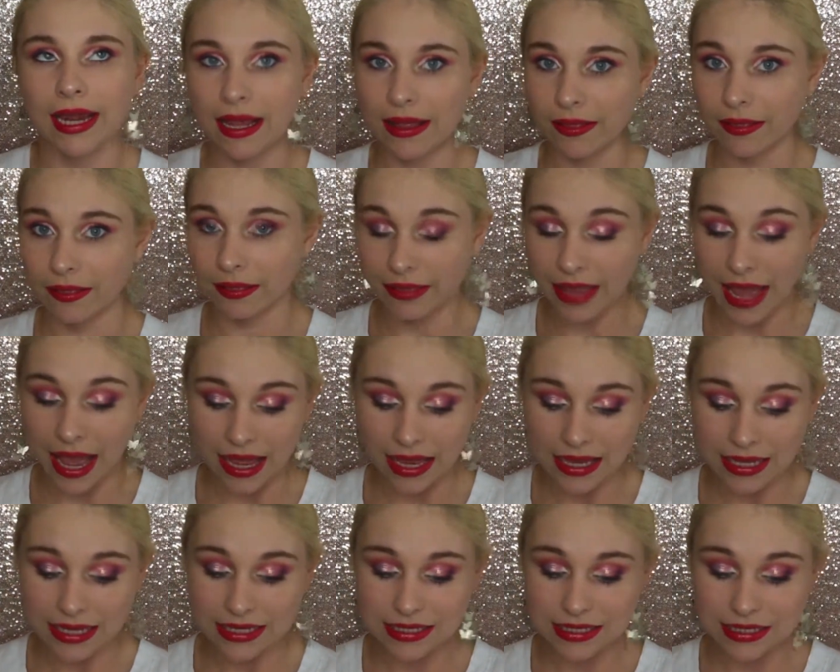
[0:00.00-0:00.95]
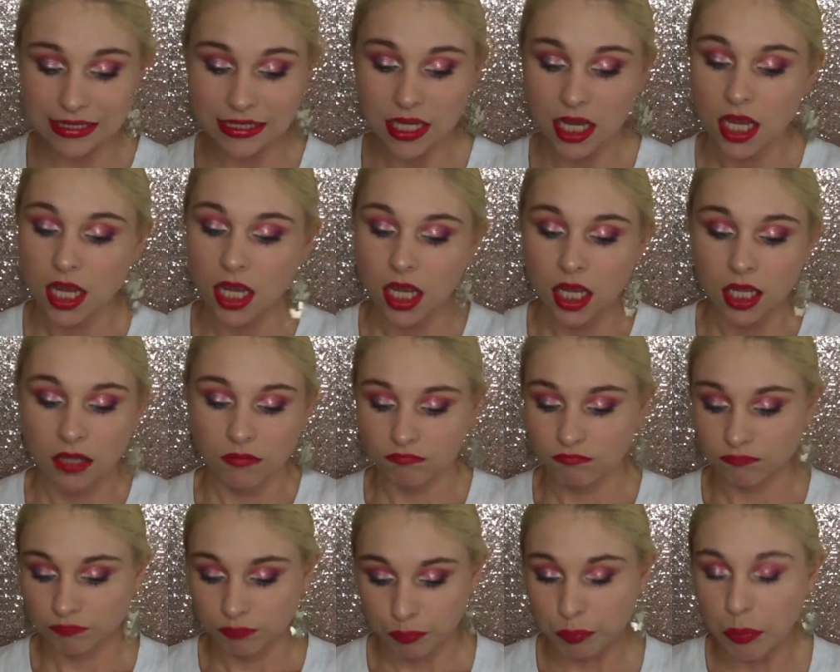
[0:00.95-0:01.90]
And that is
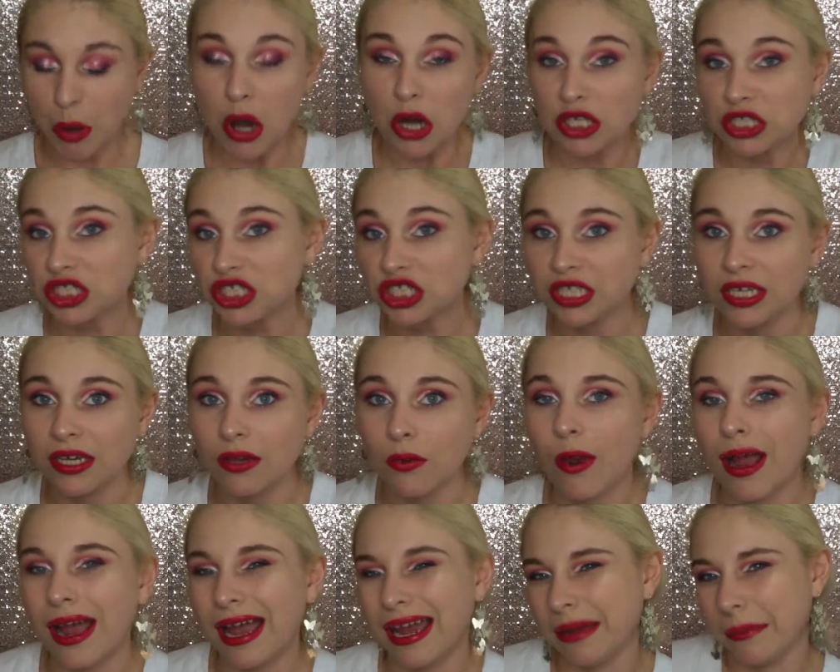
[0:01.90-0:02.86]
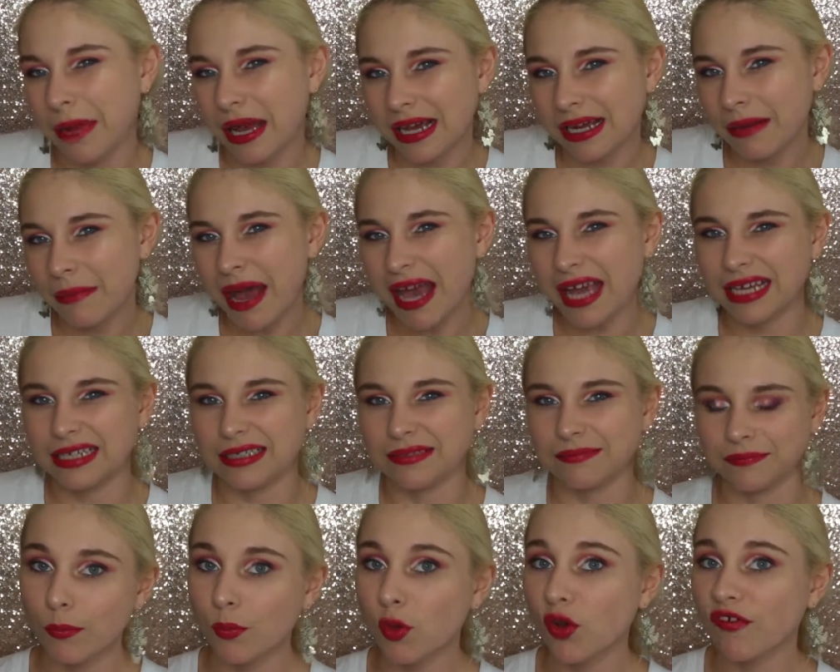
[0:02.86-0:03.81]
partially why I'm not gonna buy
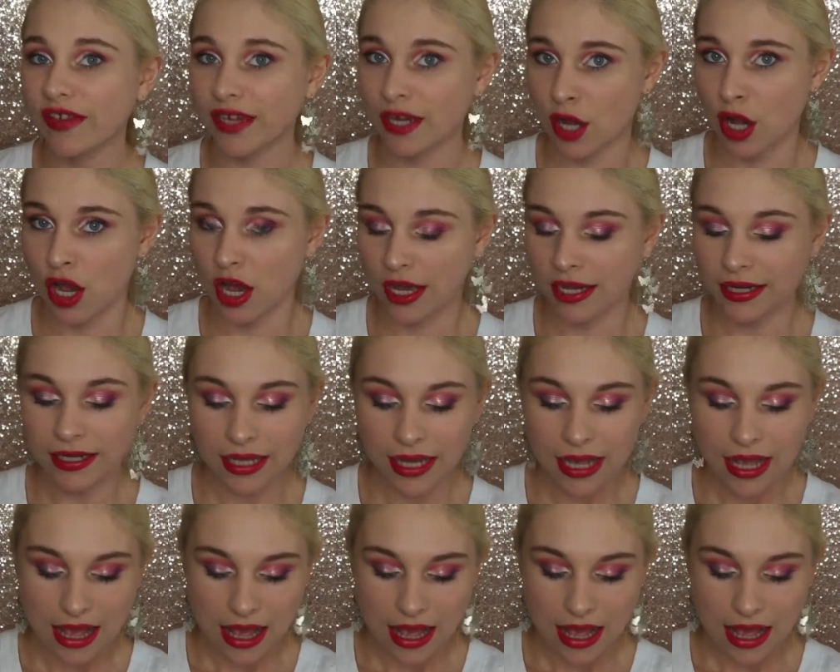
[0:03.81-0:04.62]
it. Moving on.